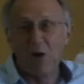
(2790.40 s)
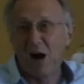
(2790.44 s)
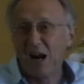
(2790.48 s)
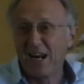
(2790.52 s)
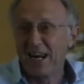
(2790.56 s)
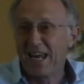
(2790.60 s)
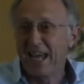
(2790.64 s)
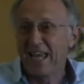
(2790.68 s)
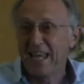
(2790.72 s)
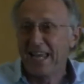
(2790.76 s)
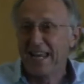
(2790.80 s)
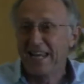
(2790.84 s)

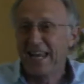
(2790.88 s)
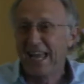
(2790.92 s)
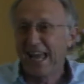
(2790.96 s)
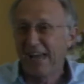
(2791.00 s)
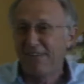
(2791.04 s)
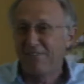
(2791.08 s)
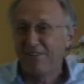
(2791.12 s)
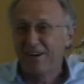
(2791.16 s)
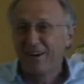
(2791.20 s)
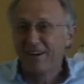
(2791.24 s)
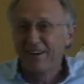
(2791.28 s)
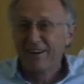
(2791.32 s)
one day in
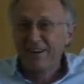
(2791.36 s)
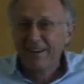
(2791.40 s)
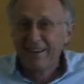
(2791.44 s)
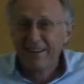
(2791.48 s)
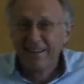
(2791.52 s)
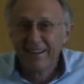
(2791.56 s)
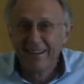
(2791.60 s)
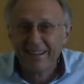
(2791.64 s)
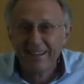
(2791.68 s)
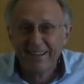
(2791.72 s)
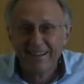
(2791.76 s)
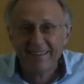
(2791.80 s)
heaven.
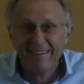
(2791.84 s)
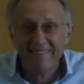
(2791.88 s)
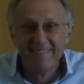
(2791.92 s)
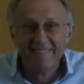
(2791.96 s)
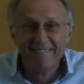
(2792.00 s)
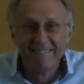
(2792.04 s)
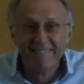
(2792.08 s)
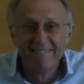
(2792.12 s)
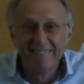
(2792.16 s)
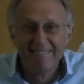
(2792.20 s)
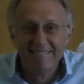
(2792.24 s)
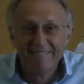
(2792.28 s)

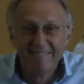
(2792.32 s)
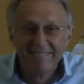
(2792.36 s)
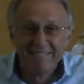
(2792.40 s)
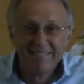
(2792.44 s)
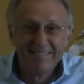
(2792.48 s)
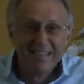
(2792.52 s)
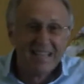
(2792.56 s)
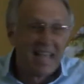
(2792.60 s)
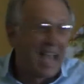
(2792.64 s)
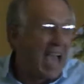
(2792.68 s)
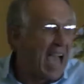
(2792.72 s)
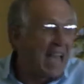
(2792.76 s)

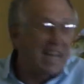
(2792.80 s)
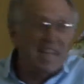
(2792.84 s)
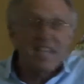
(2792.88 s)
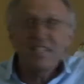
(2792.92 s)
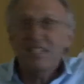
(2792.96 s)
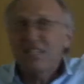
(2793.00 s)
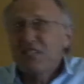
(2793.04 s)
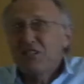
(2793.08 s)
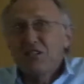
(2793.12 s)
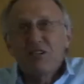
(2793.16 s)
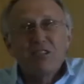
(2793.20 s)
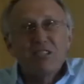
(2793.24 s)
And
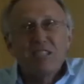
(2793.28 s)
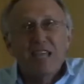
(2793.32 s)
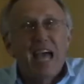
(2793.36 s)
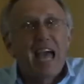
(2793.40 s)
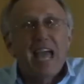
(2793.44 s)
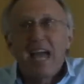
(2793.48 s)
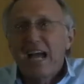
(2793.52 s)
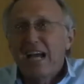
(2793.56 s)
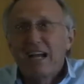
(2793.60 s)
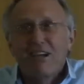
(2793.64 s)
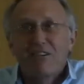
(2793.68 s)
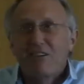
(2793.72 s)
isn't
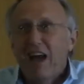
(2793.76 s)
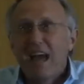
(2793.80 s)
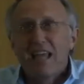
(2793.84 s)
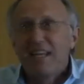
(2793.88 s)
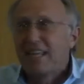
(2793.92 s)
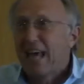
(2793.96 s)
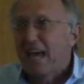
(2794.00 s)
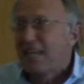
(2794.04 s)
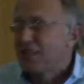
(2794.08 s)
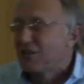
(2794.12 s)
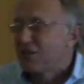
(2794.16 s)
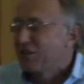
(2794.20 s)
today a
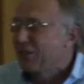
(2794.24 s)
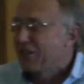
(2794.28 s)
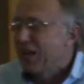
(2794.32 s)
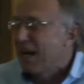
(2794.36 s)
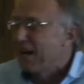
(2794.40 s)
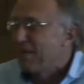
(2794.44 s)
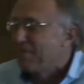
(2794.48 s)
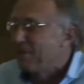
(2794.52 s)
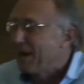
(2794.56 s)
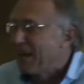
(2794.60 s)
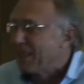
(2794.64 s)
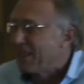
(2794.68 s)
great day to
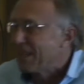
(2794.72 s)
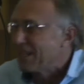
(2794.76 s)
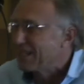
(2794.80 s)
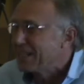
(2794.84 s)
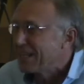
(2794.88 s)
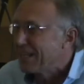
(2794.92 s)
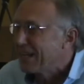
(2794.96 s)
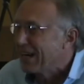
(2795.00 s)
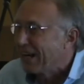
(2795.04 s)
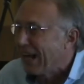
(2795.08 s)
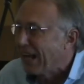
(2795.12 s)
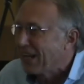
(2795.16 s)
celebrate
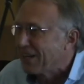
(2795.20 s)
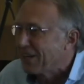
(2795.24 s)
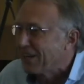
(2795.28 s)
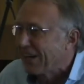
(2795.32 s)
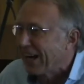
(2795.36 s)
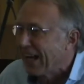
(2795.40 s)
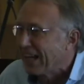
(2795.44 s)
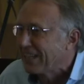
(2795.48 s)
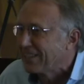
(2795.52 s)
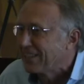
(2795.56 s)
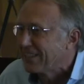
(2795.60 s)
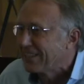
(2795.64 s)
this in
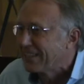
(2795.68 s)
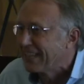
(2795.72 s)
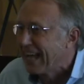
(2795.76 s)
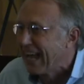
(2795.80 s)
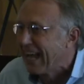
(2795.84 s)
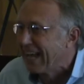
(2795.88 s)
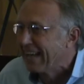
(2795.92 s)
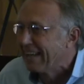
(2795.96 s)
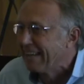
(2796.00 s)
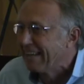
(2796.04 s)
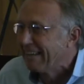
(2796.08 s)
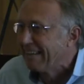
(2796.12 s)
Resurrection
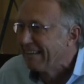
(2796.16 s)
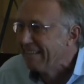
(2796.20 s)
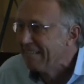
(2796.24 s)
Day?